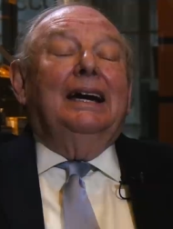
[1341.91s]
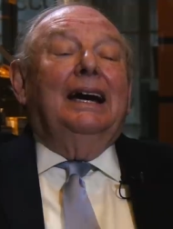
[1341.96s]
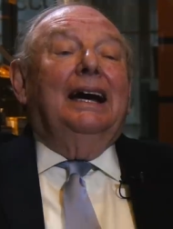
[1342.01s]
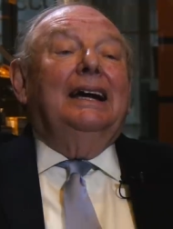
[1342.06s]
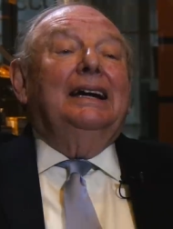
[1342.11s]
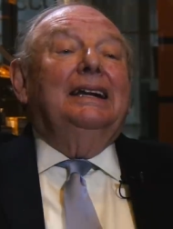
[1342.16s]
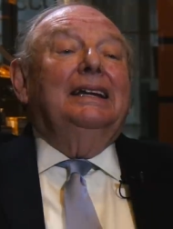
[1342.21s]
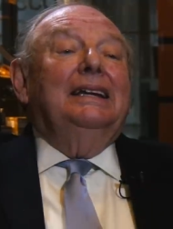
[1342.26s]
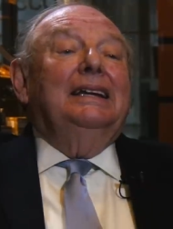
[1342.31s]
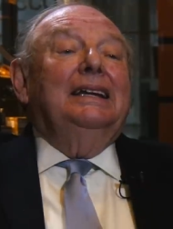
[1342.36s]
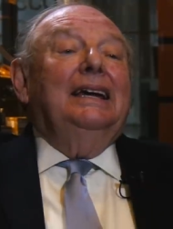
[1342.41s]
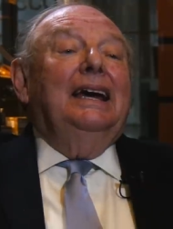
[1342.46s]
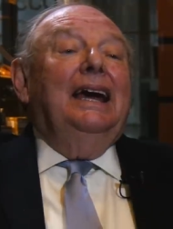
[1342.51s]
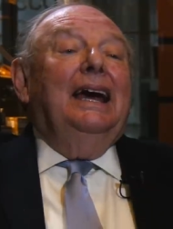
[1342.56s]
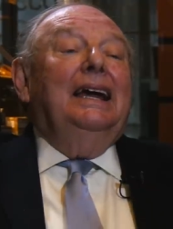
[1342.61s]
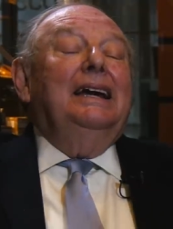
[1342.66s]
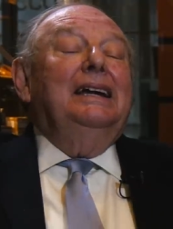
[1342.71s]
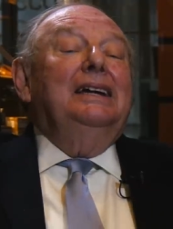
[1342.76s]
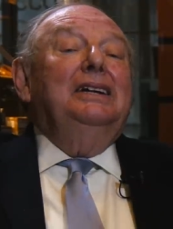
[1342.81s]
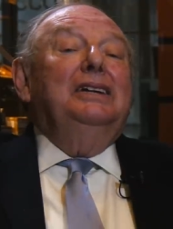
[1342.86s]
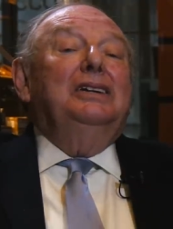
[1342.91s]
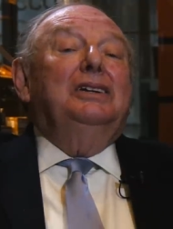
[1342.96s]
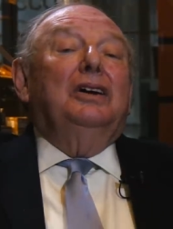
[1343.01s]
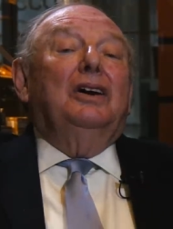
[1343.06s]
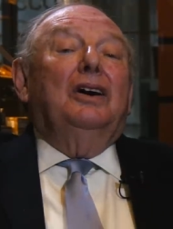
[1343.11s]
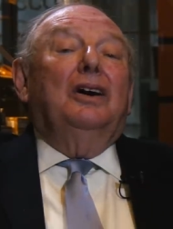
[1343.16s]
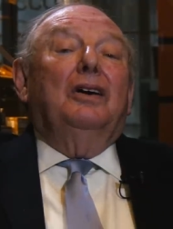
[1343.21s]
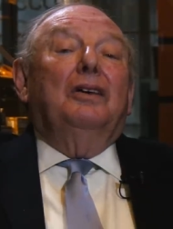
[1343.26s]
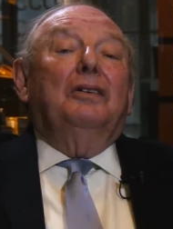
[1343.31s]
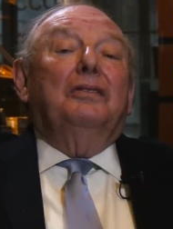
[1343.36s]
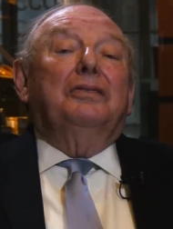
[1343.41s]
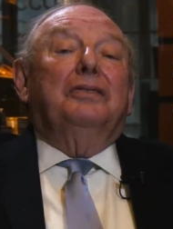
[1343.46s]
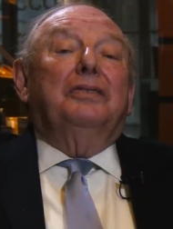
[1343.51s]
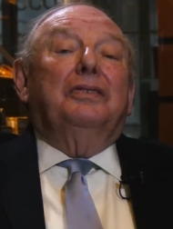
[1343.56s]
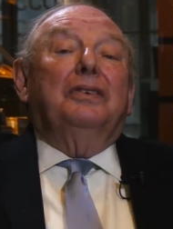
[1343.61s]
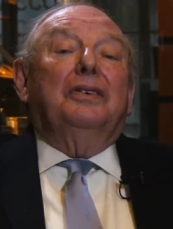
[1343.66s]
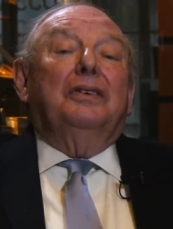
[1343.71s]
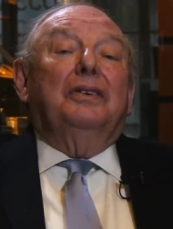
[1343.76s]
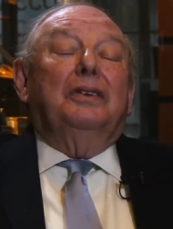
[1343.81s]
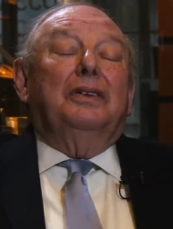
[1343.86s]
And at the end of
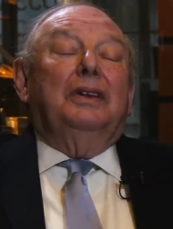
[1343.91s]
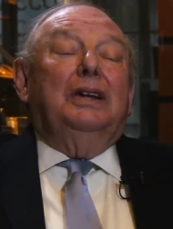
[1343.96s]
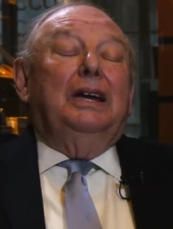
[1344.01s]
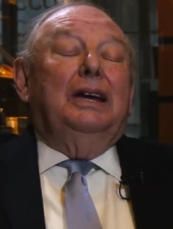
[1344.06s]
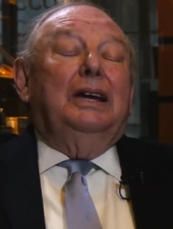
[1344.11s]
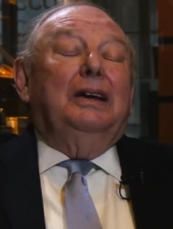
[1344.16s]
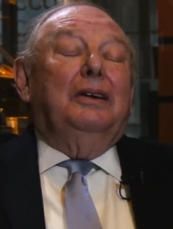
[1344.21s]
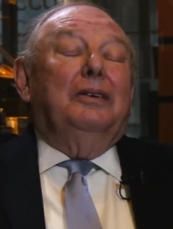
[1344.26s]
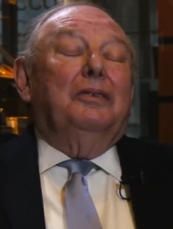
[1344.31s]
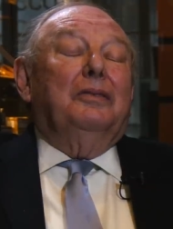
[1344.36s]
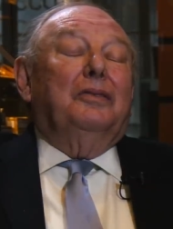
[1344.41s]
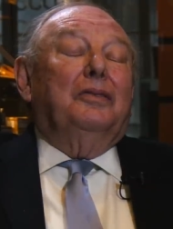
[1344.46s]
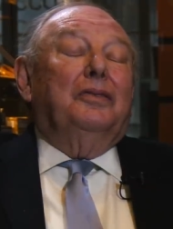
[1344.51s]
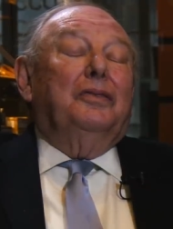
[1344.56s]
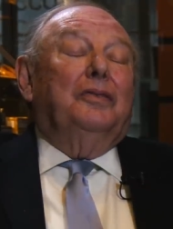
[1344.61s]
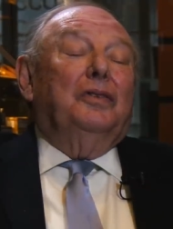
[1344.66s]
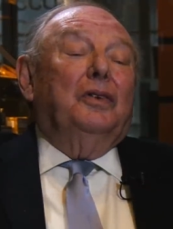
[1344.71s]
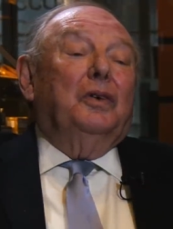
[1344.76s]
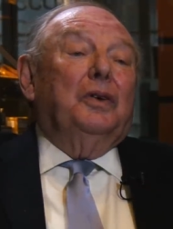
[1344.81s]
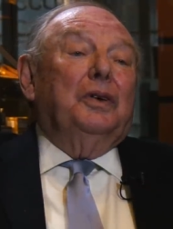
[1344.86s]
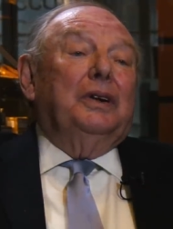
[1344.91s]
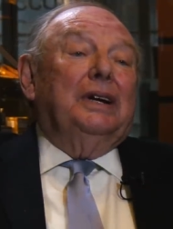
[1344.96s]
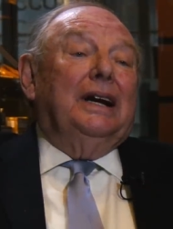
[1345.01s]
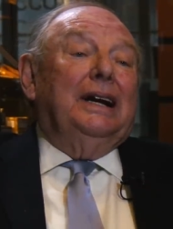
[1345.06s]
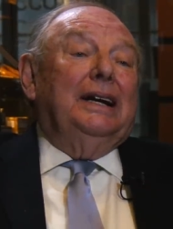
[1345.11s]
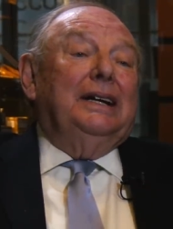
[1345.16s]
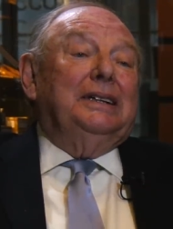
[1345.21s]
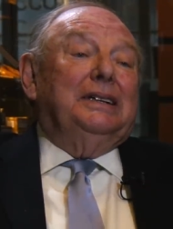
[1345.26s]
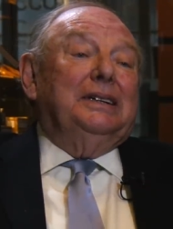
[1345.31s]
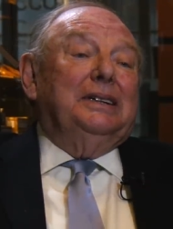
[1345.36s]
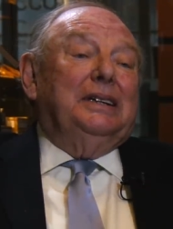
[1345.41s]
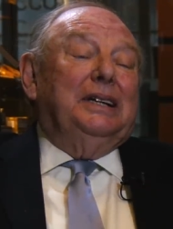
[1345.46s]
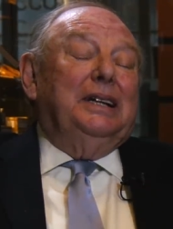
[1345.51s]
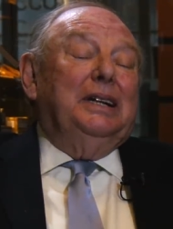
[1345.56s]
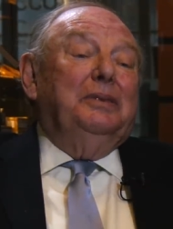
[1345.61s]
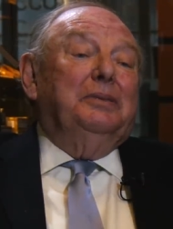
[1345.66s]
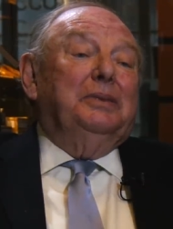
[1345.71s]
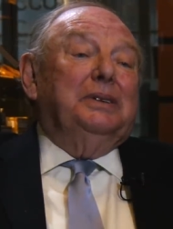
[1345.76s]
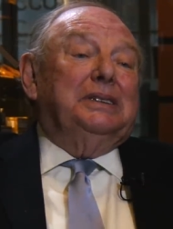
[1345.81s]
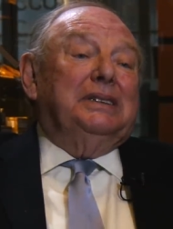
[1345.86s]
the fortnight that
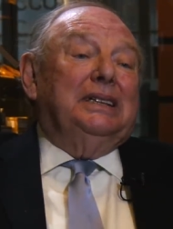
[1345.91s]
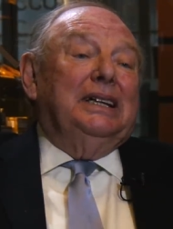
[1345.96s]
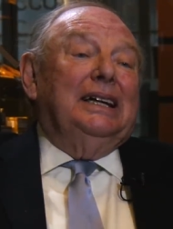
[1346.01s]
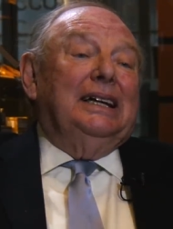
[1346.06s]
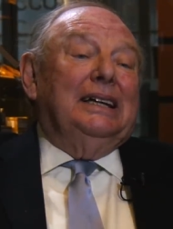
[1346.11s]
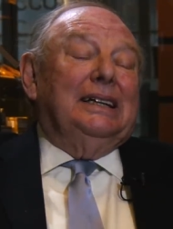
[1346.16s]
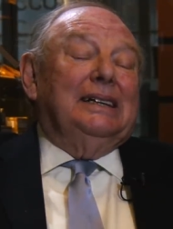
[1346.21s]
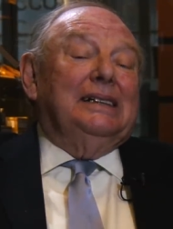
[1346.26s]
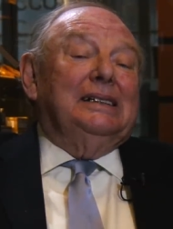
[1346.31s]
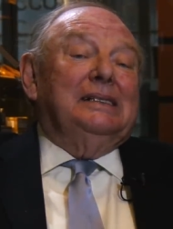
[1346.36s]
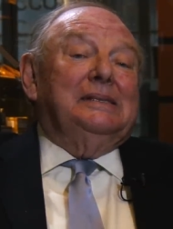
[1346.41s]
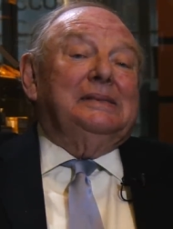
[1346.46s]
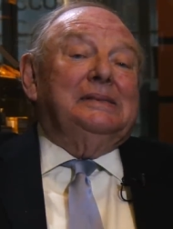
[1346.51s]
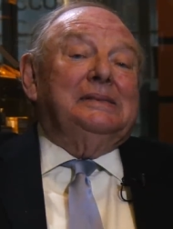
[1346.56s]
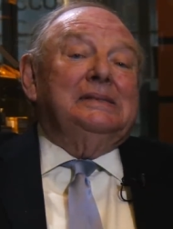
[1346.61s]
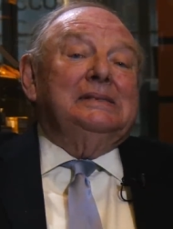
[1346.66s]
he was there,